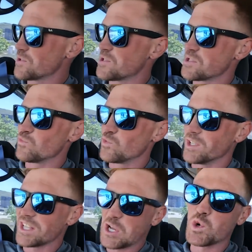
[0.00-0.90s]
just
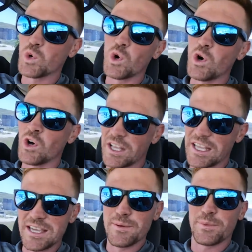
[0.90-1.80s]
really cool,
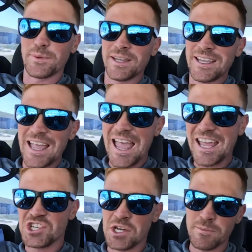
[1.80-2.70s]
hip,
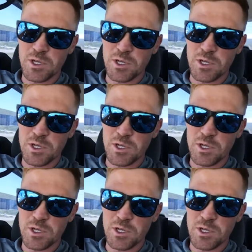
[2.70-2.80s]
edgy